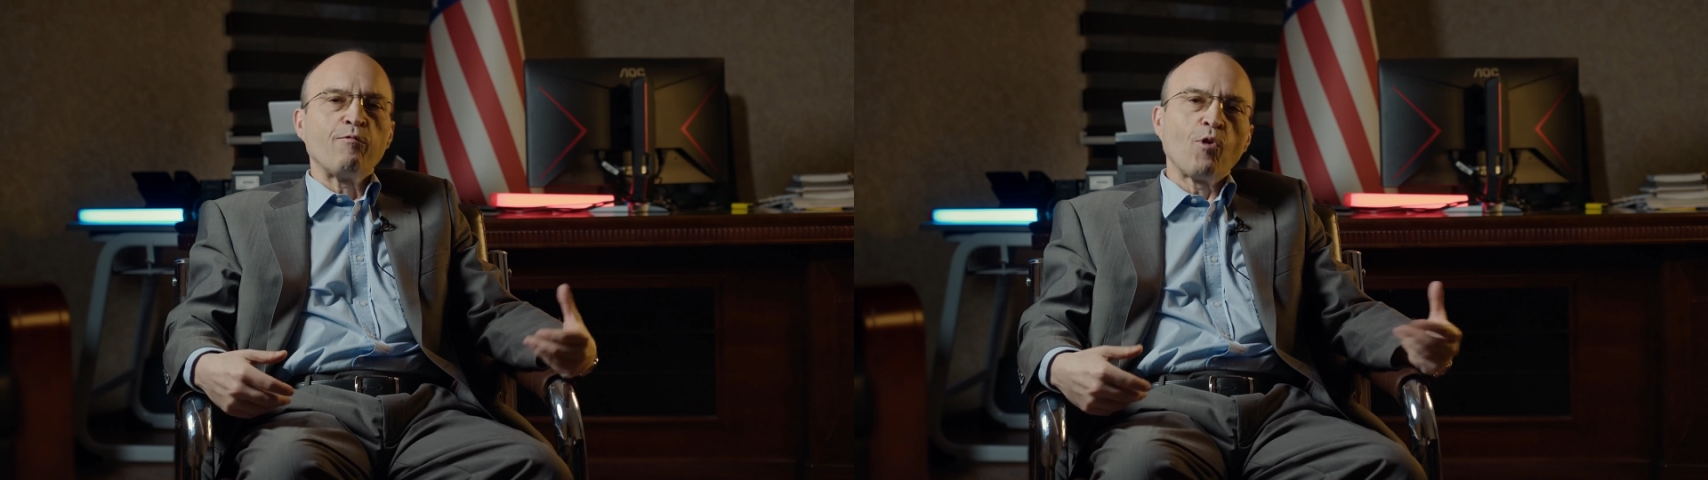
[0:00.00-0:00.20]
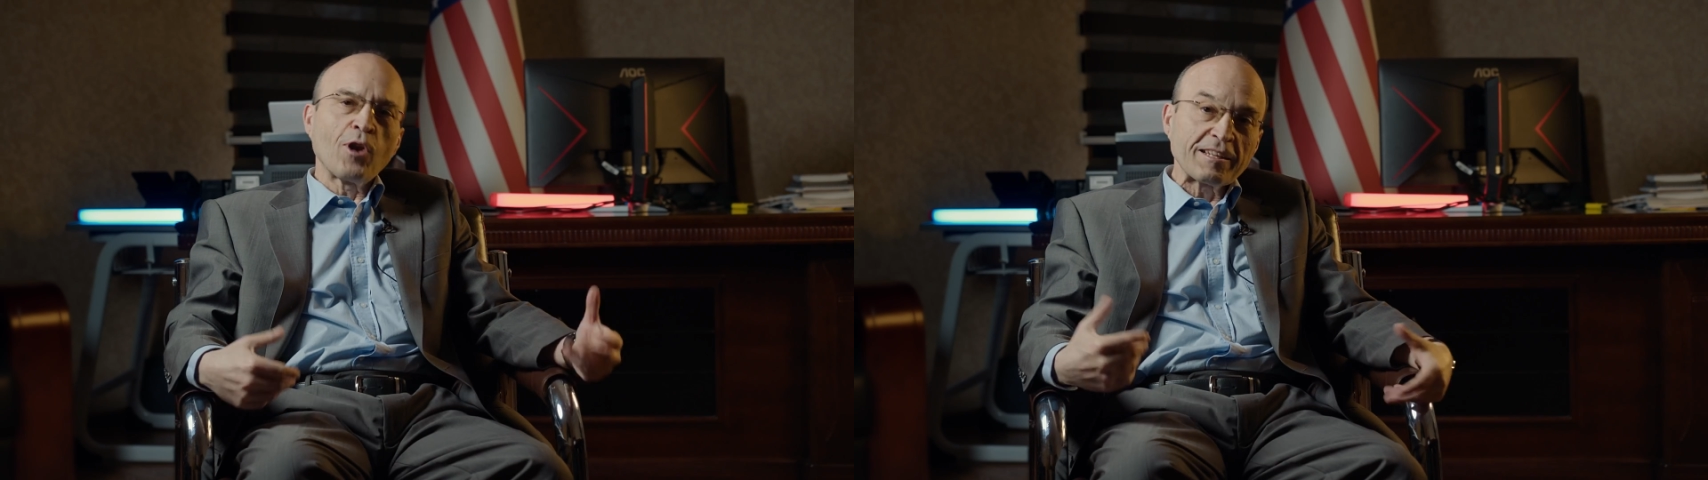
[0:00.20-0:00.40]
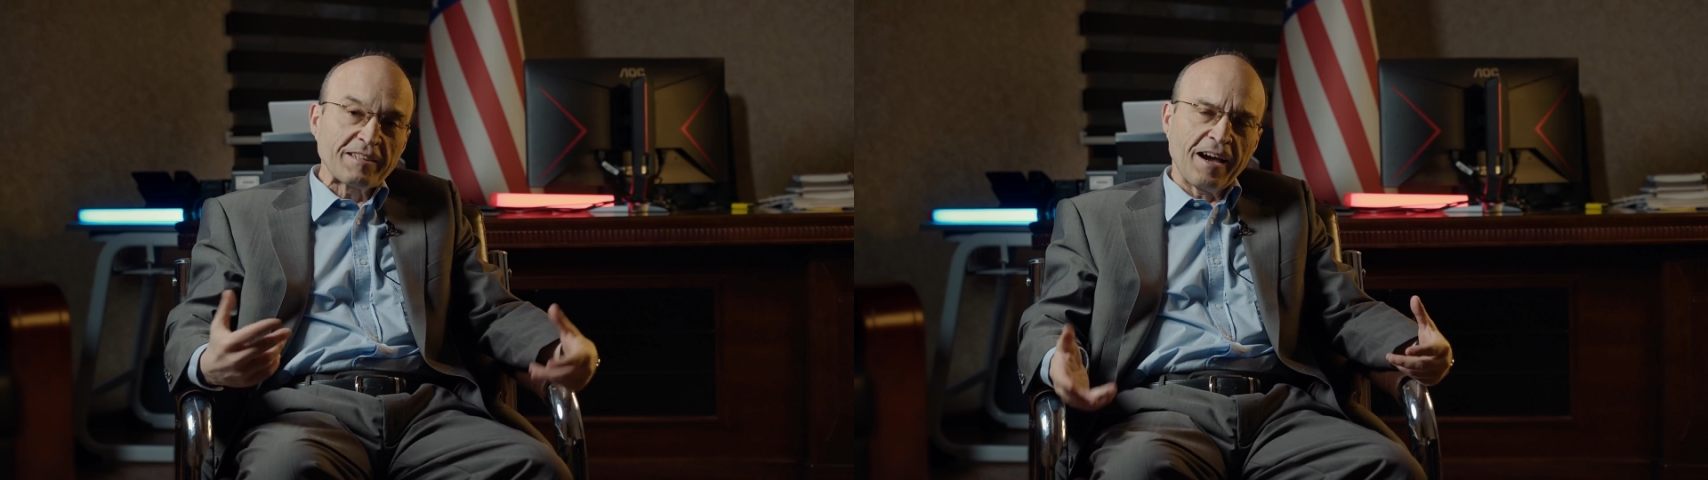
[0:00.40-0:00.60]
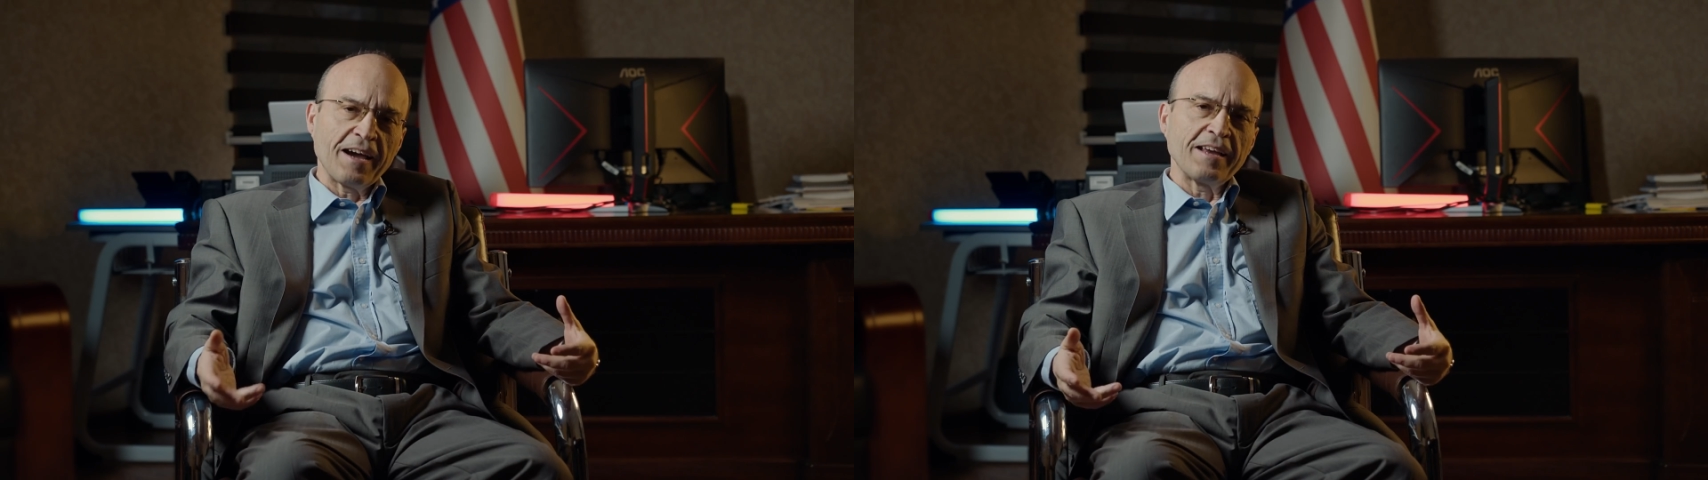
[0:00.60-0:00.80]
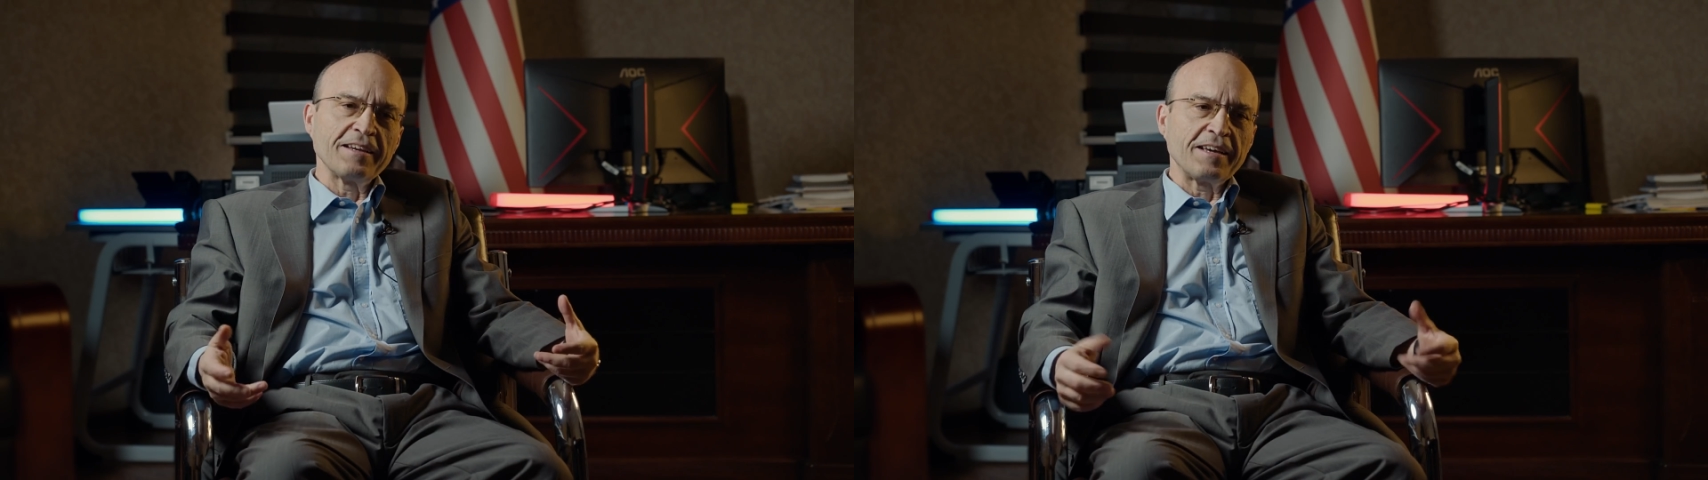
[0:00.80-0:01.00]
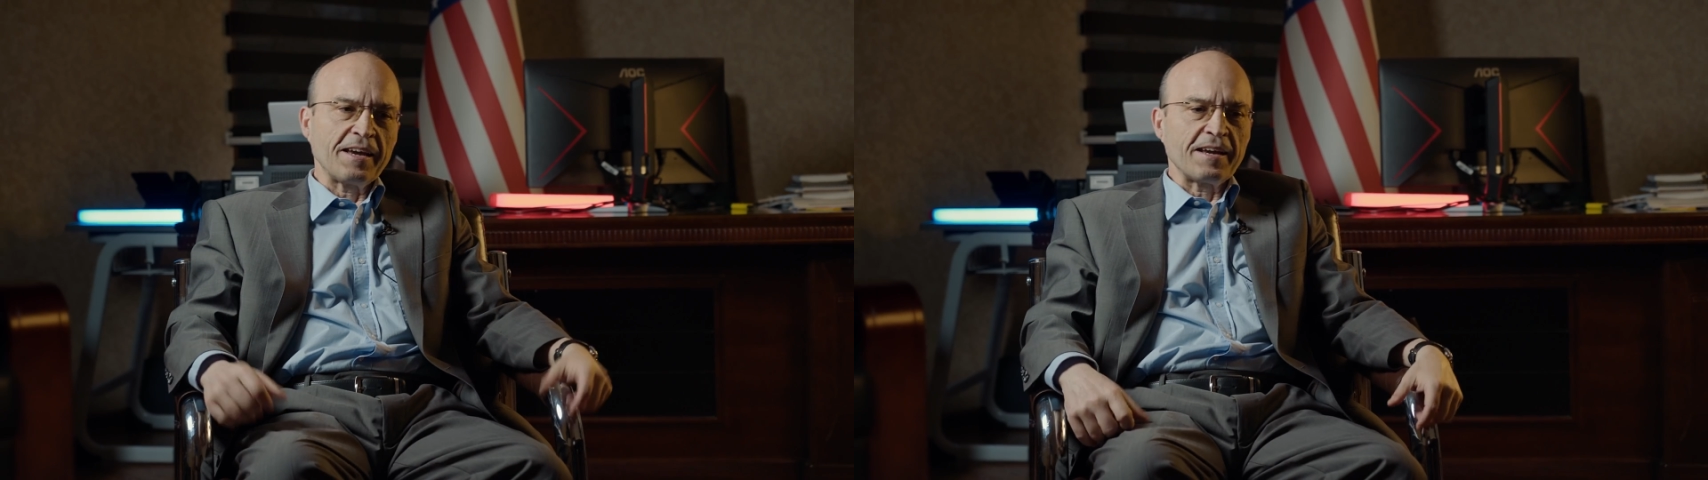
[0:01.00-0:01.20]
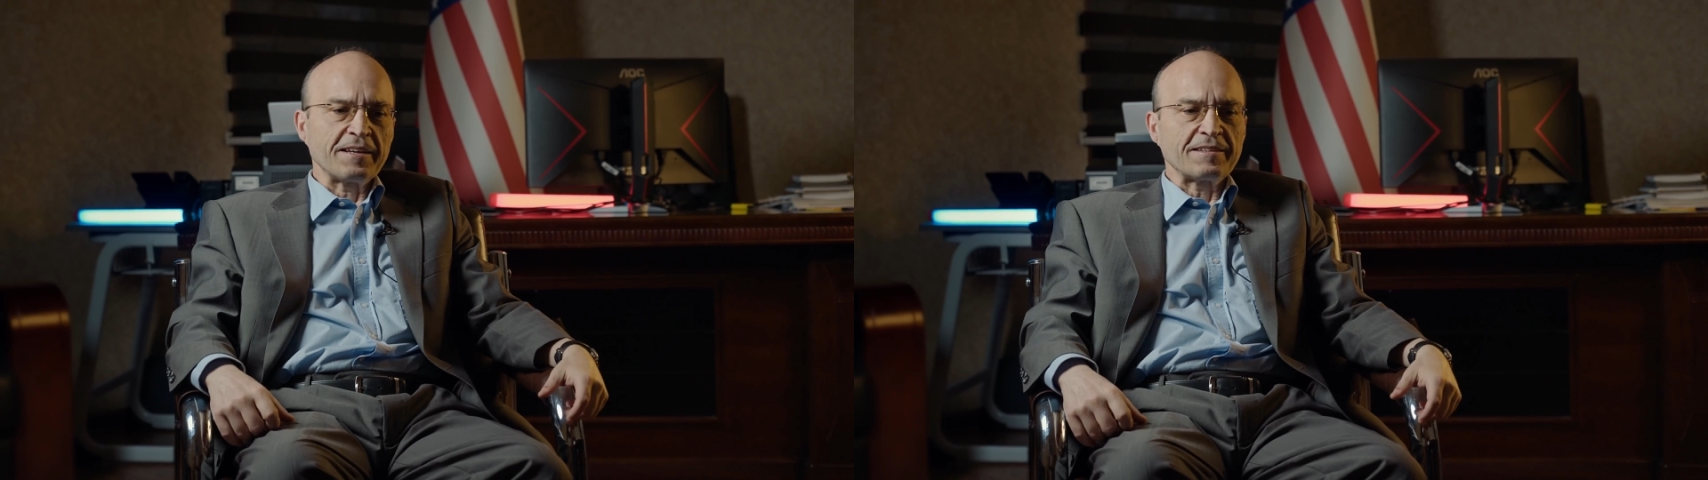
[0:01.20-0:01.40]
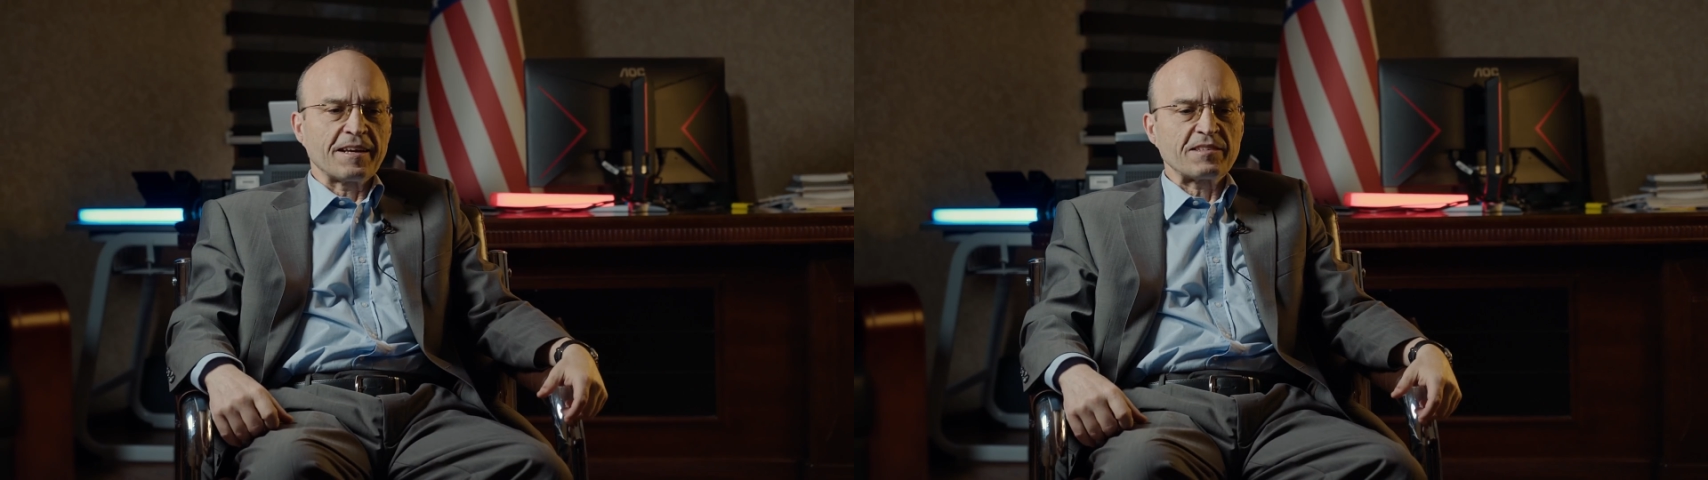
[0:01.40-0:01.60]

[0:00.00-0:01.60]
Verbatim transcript: volatile and